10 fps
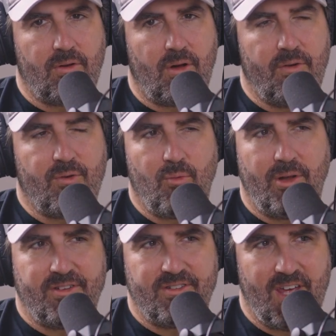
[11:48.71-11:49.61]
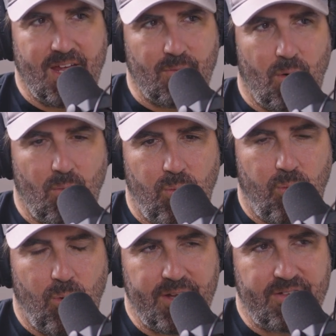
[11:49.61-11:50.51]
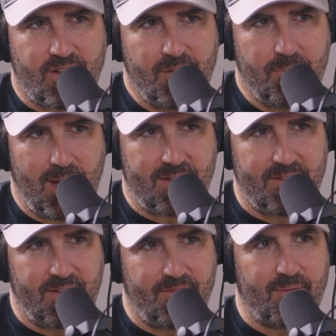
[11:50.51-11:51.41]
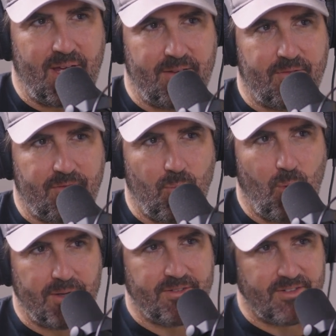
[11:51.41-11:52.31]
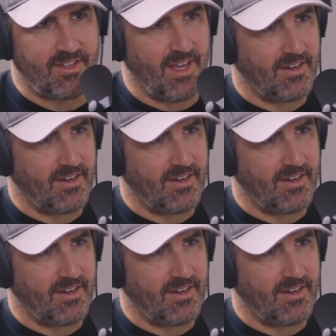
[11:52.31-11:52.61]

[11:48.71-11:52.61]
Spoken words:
Going from 1 to 10, what is the complexity from getting from 1 to 10?